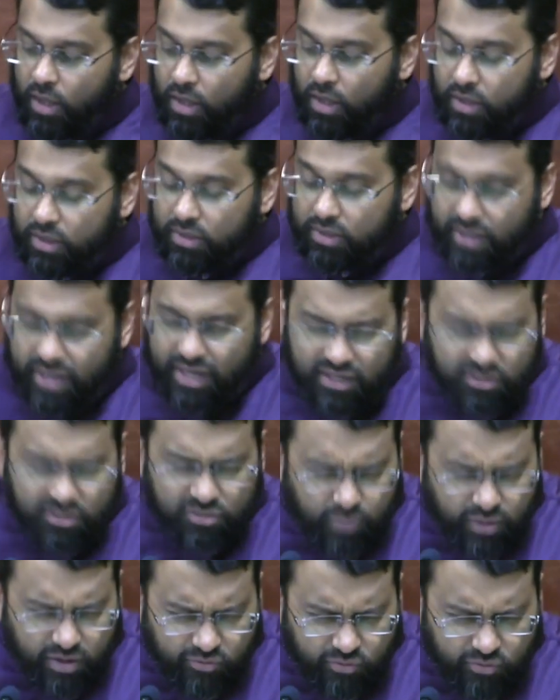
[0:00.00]
The next
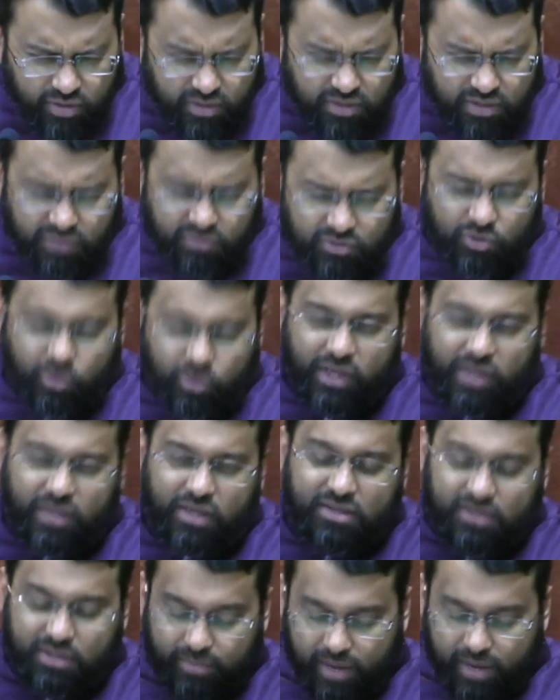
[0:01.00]
reference of Suhail is
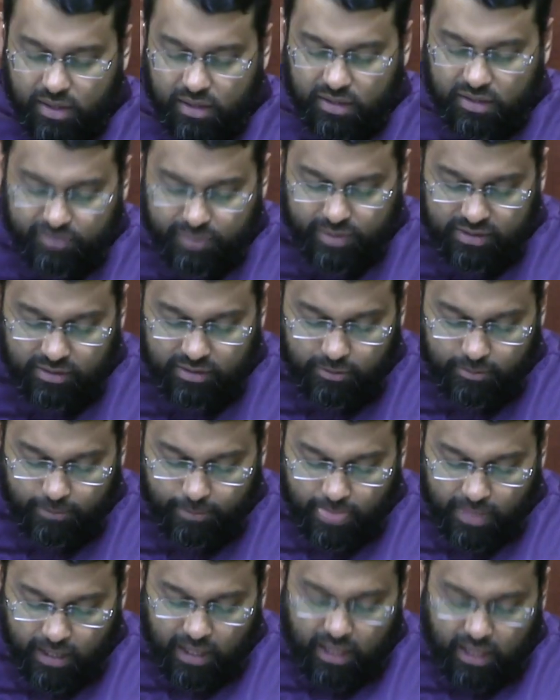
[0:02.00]
the Battle of Badr
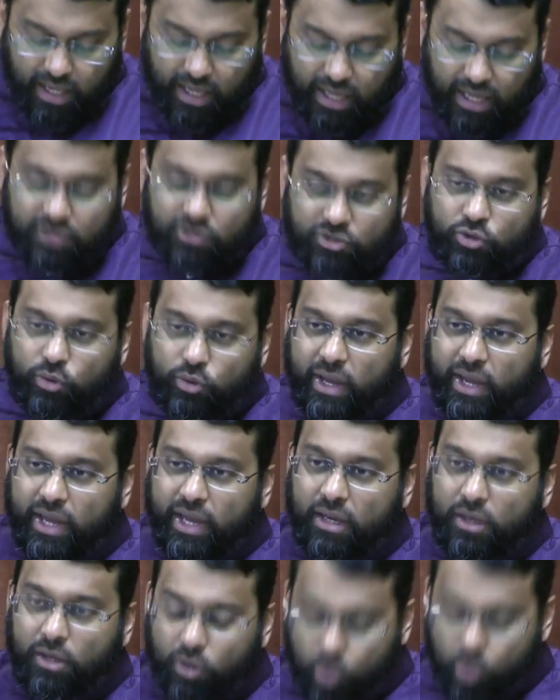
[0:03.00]
and
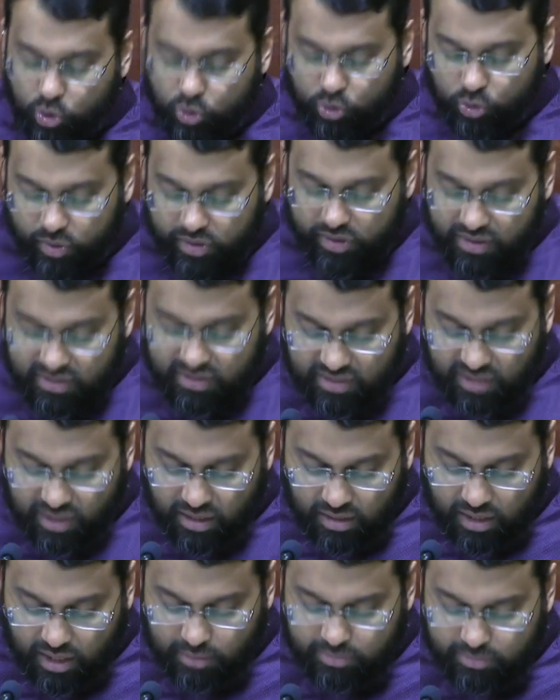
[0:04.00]
Suhail goes with his son
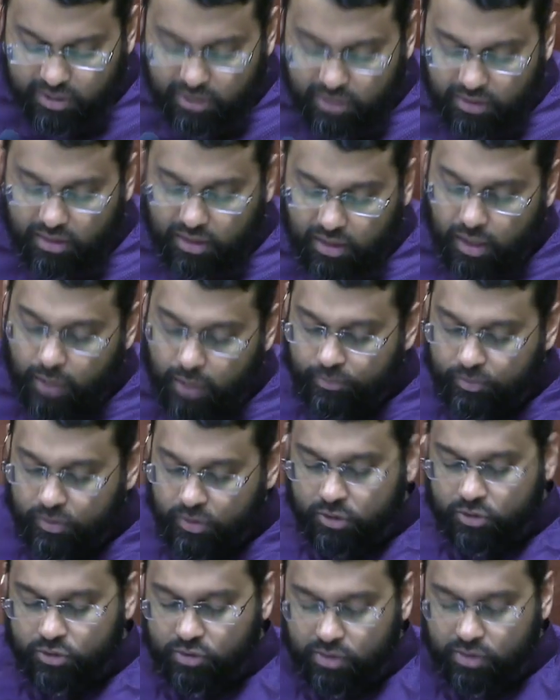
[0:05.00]
Abdullah
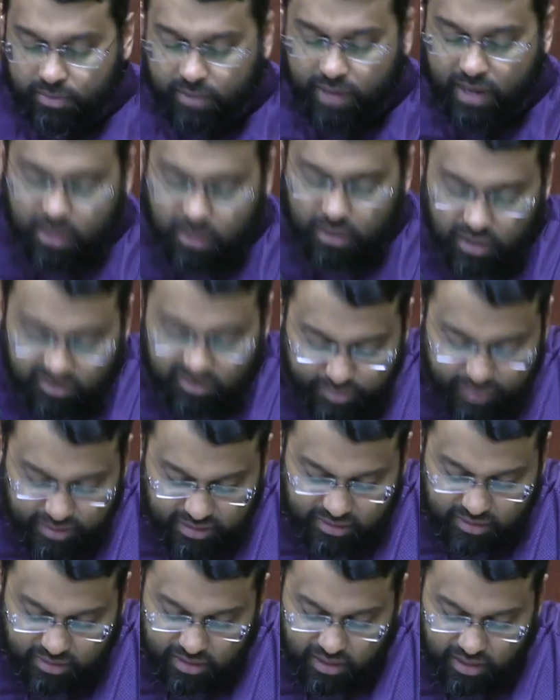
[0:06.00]
to the battle of
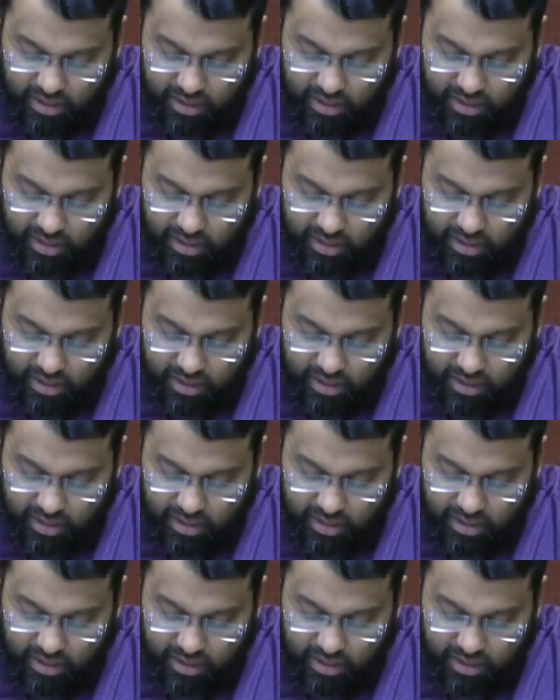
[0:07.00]
Badr.